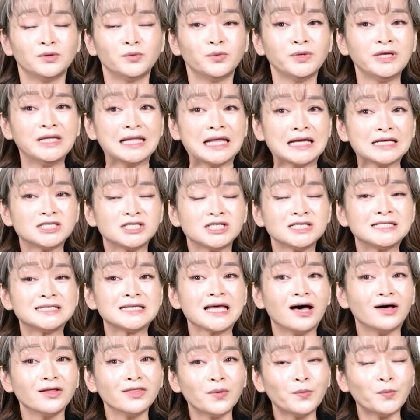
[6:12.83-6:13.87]
we like to
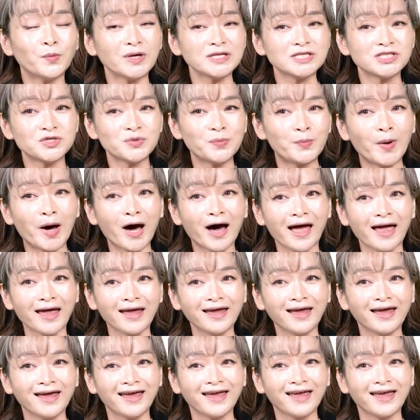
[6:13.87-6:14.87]
tell them what to buy.